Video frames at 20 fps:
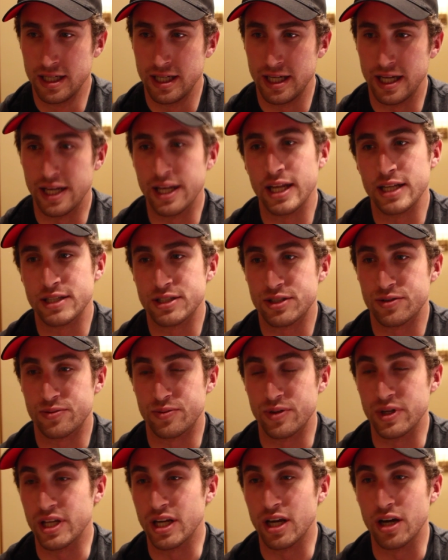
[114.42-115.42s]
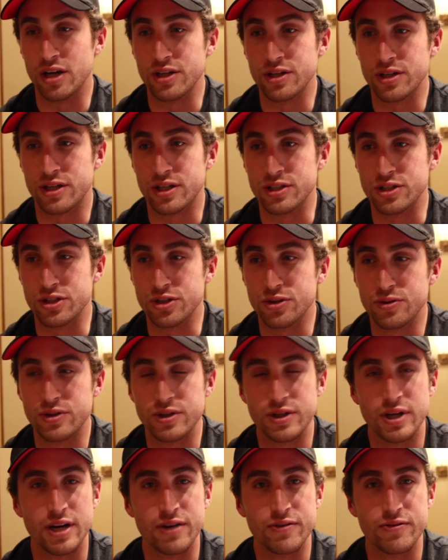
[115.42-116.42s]
And that's really all you can do
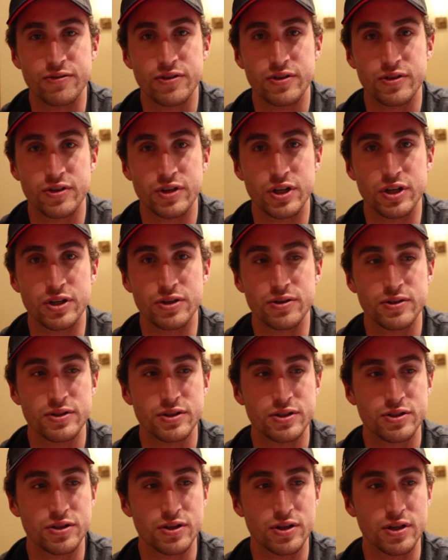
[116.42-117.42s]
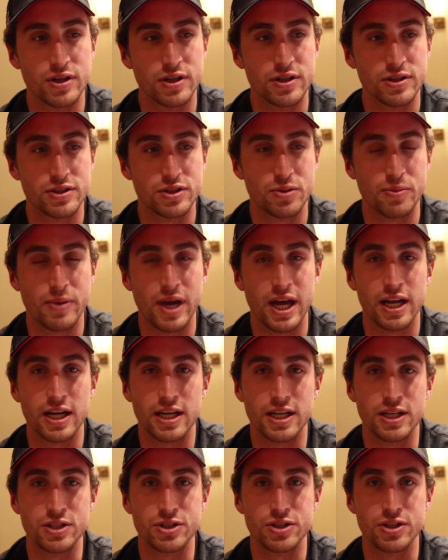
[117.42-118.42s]
when you have, you know, a
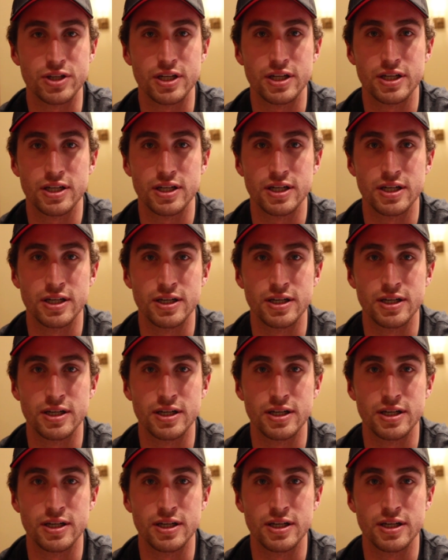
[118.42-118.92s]
traumatic injury.